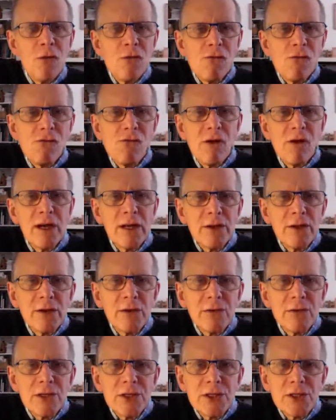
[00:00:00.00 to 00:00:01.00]
right
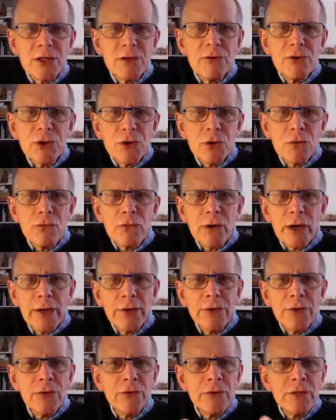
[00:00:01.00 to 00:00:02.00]
through the social,
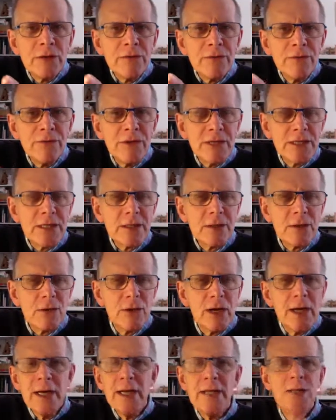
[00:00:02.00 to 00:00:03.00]
right through to the physical,
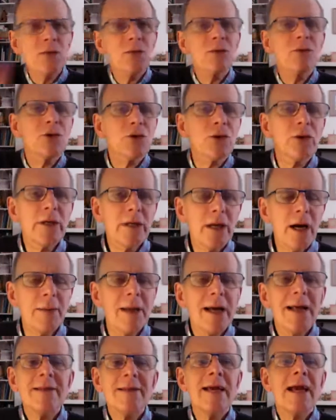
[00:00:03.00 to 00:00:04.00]
it's all joined up.
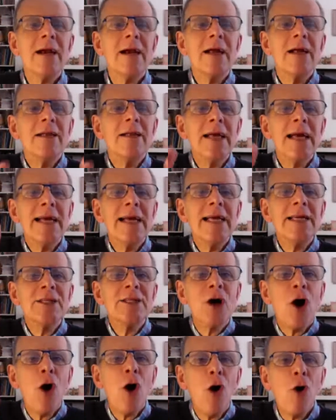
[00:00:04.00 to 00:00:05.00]
It's
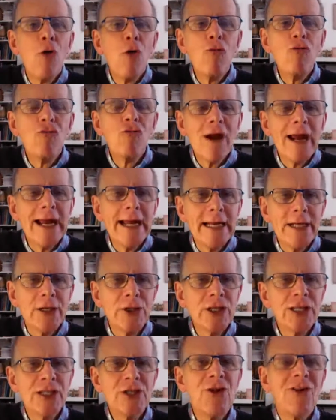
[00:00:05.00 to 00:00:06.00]
a whole
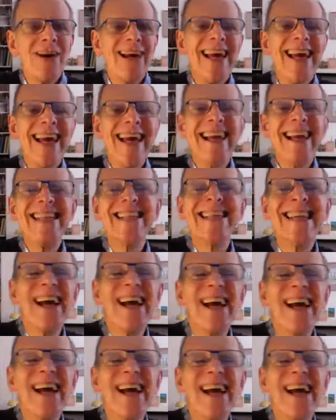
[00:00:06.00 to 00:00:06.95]
range. It's not easy up